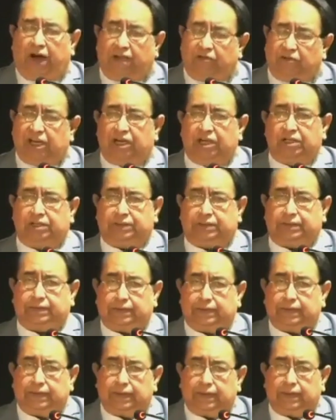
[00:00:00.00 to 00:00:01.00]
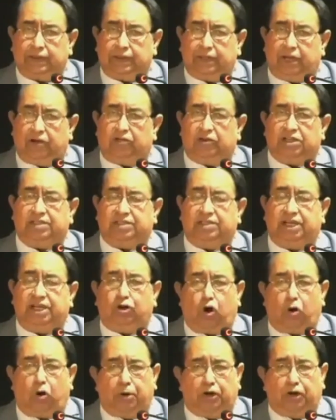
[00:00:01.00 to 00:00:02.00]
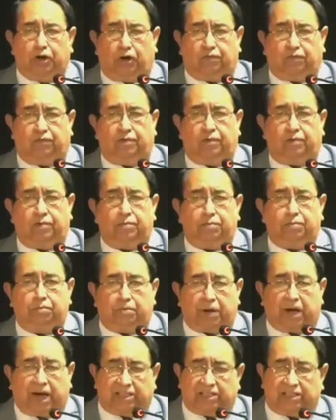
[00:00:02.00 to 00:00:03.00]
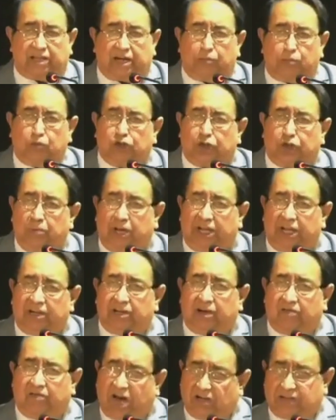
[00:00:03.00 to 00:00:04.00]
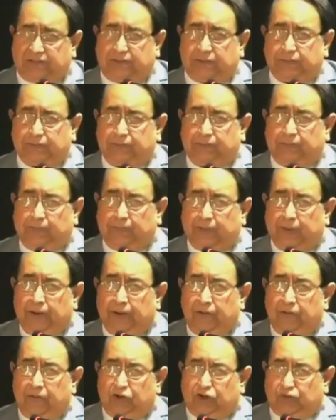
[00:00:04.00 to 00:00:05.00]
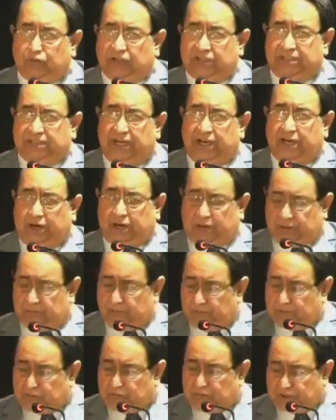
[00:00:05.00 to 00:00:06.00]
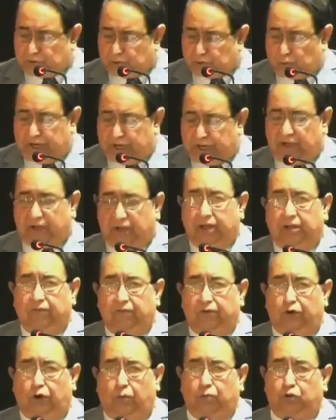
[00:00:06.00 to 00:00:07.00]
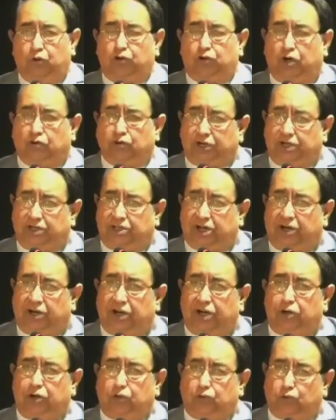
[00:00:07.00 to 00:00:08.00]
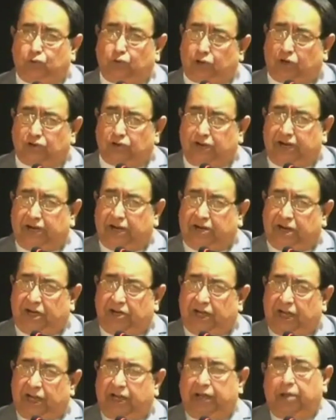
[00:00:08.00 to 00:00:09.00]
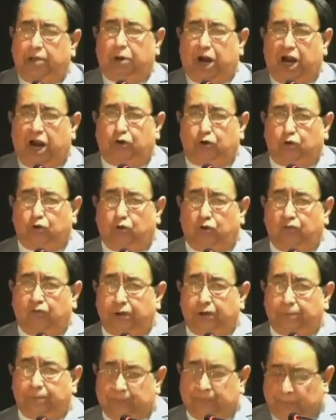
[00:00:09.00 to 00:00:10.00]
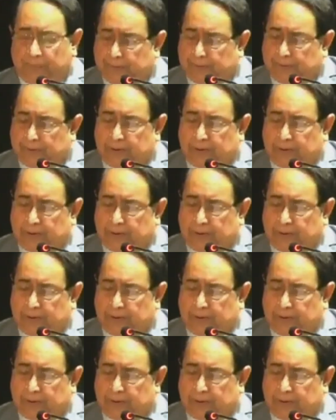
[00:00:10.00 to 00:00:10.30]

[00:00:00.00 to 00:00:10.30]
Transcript: for 5 years, there was the government of Pakistan Muslim League Nawaz, which was there, which was ruling from 2013 to 2018 till Imran took over.